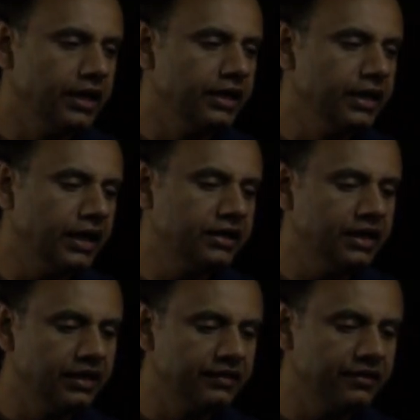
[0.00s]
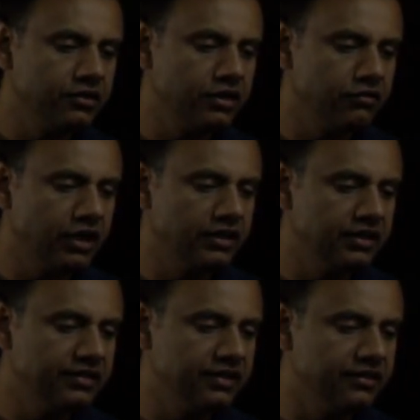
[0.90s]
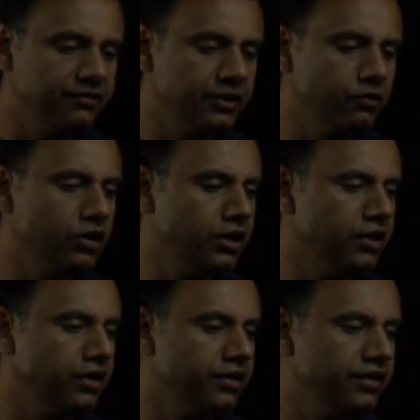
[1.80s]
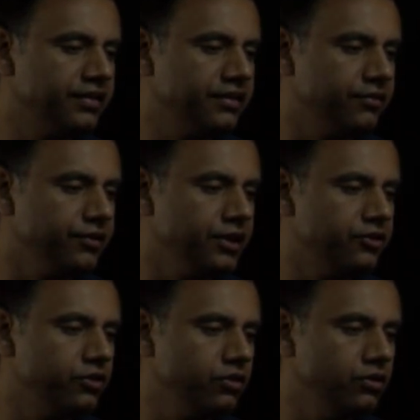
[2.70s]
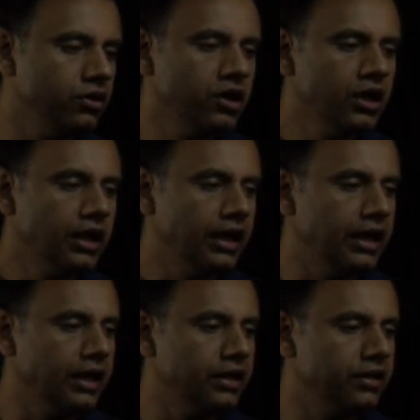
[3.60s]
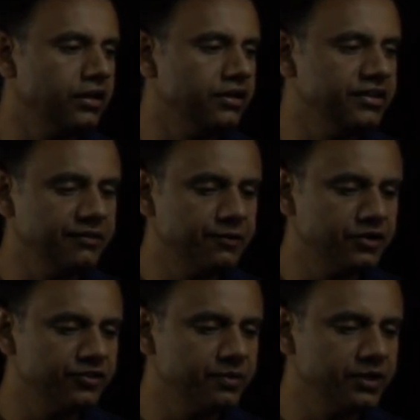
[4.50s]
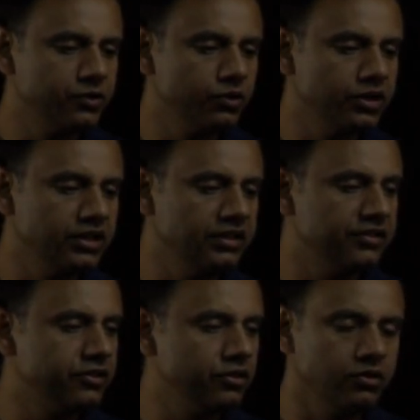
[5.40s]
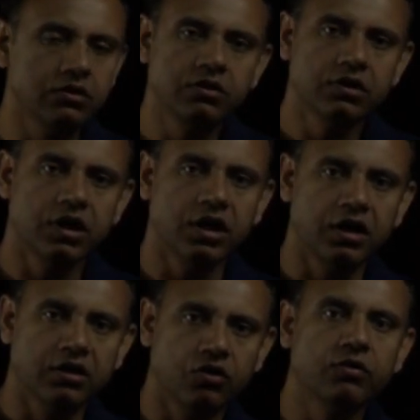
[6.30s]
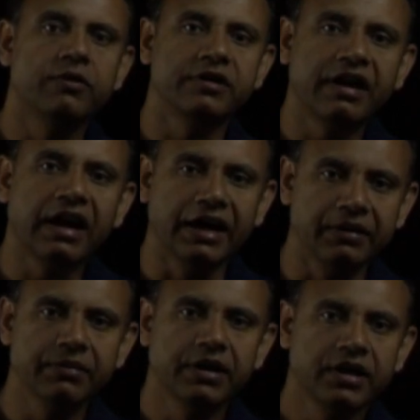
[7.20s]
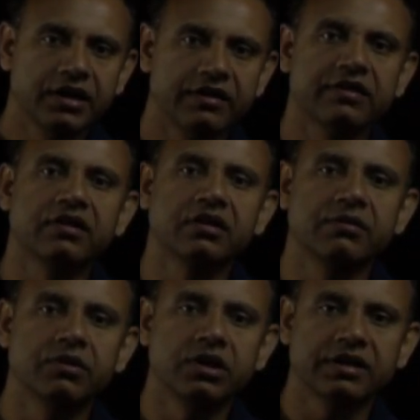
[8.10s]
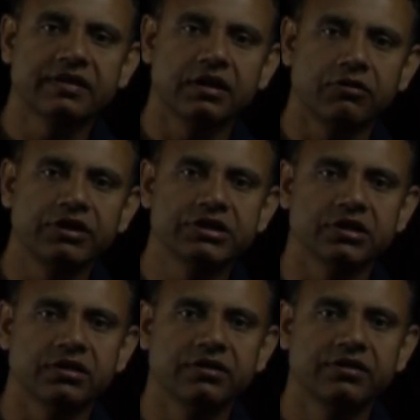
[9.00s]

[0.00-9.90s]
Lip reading: In that case, you can write this as v1 and this as v2, and the difference between these two over time is going to give you the acceleration.